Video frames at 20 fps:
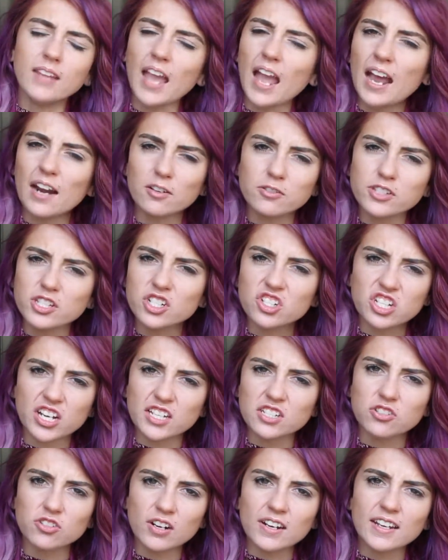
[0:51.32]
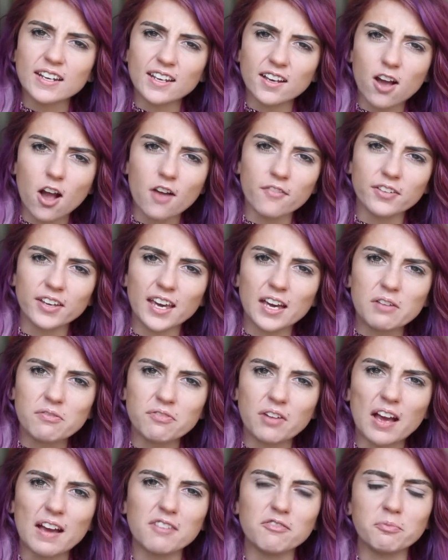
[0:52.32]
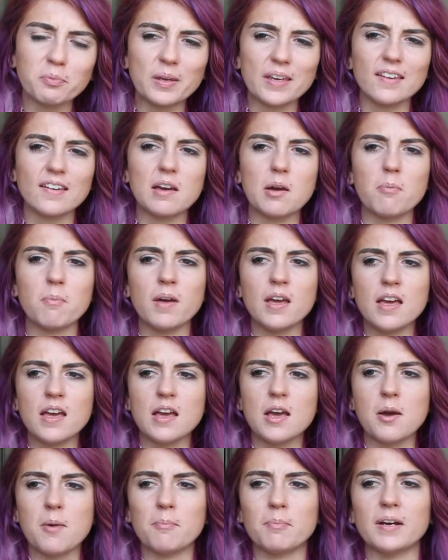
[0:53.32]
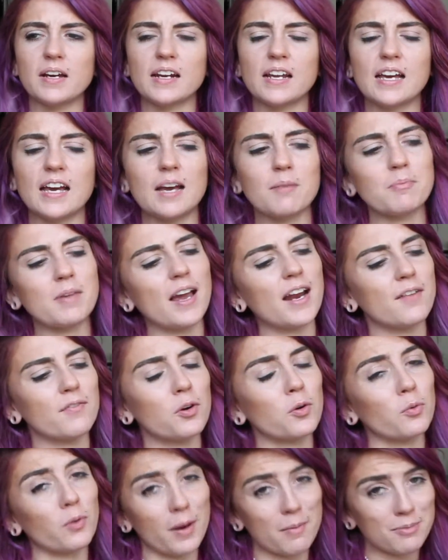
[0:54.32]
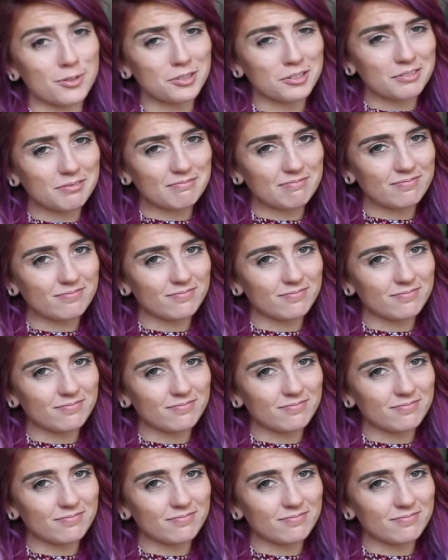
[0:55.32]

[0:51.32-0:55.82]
I don't suggest drinking coffee at 5 p.m., but I'm kind of a rebel.